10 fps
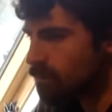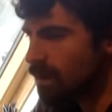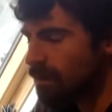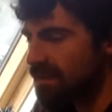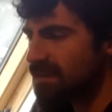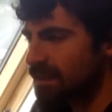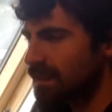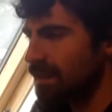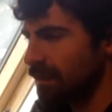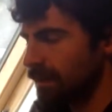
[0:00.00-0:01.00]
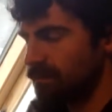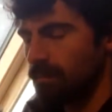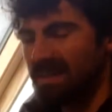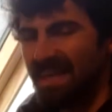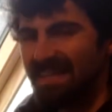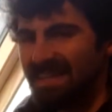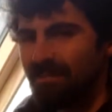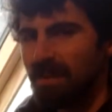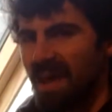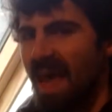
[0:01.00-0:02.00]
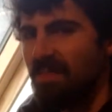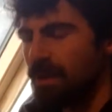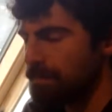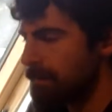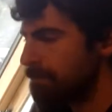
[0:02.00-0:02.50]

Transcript: That's the other thing you're getting from the taste, is a bit of heather,